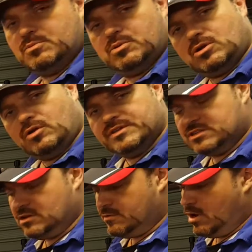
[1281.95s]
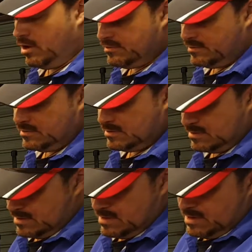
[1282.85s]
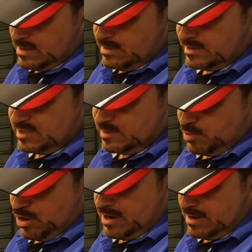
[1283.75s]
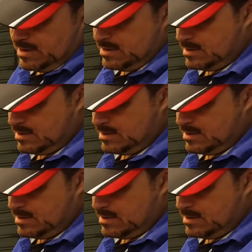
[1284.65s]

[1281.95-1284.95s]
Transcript: we pull all this stuff off, this spring